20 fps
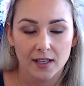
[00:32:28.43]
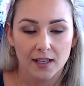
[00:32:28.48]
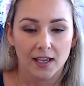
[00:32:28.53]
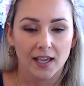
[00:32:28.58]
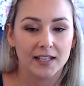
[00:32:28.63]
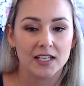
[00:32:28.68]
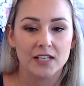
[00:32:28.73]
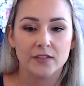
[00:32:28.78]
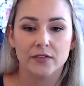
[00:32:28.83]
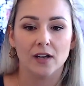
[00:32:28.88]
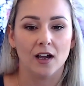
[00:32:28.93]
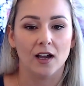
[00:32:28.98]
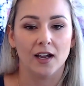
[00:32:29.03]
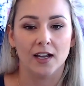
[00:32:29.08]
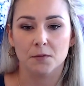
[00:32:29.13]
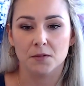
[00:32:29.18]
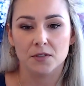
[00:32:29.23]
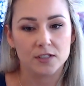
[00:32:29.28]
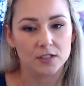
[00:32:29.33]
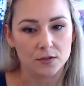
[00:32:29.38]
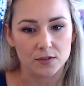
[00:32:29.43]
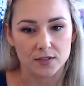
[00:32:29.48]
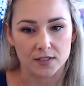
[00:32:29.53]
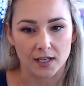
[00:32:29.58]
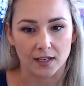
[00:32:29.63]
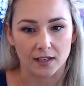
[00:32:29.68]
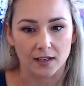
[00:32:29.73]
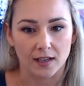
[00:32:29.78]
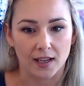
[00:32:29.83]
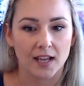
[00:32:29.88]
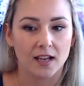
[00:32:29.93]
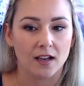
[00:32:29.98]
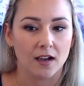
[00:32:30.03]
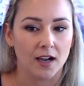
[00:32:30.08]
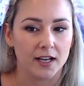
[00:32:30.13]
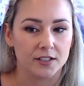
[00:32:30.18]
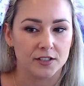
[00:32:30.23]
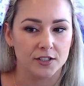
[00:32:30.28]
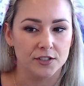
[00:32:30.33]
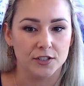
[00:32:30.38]
And even I was using
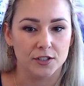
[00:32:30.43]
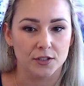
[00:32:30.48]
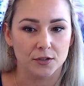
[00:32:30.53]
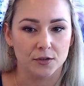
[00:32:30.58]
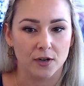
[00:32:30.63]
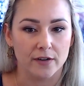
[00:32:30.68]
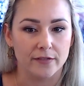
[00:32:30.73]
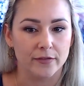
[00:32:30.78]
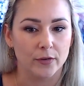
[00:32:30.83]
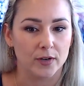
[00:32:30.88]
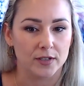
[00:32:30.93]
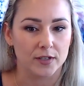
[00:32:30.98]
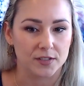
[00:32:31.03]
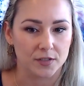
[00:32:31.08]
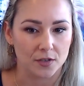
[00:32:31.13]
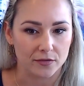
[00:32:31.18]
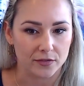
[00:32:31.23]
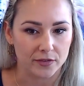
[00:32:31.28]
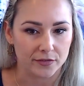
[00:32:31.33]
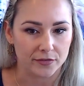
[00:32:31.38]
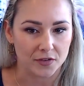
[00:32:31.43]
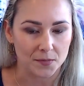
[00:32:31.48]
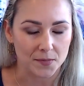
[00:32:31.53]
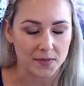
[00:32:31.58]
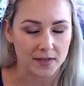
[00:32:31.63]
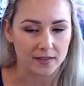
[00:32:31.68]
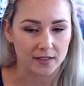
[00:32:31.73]
AI to do a voiceover for me